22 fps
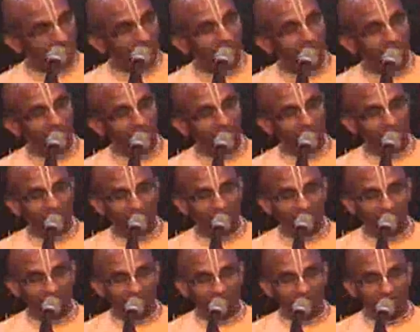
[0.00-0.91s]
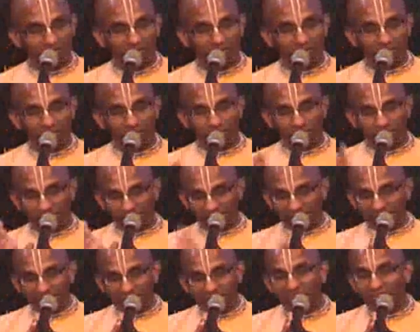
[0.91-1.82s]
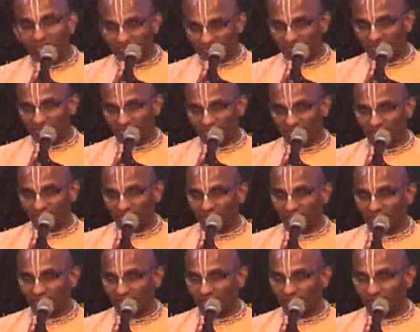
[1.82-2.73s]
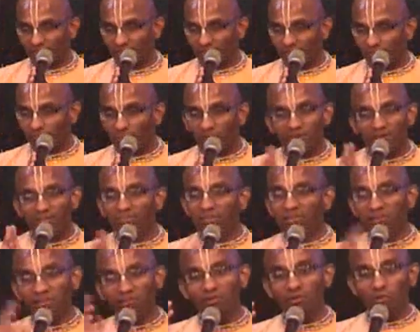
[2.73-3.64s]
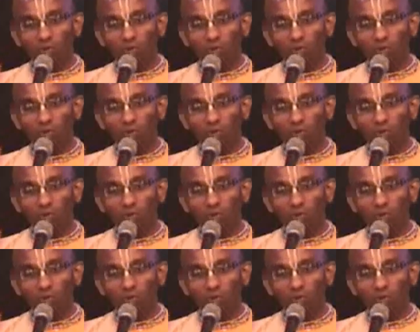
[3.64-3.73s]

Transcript: there, and now it exists. But doesn't even